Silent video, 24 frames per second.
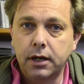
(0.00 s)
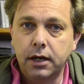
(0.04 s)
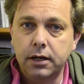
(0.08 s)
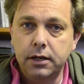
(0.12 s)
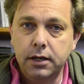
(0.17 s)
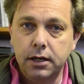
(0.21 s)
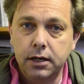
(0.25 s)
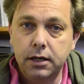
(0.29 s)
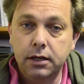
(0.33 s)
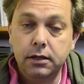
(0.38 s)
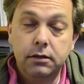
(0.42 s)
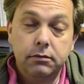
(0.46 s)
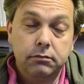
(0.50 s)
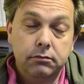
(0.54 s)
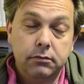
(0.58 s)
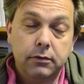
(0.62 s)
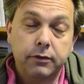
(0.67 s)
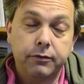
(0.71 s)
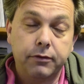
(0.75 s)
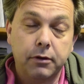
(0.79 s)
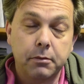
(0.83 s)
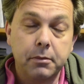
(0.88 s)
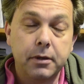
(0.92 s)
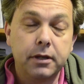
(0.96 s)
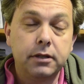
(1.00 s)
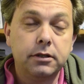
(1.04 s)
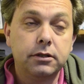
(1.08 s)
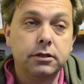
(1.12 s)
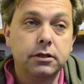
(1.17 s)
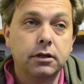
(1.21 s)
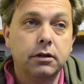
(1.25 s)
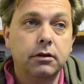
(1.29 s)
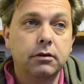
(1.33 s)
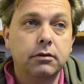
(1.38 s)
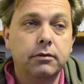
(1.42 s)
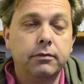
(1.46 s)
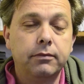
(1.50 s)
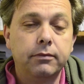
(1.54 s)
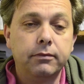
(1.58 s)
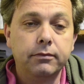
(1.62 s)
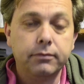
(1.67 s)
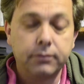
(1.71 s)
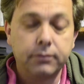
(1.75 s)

I need from it. So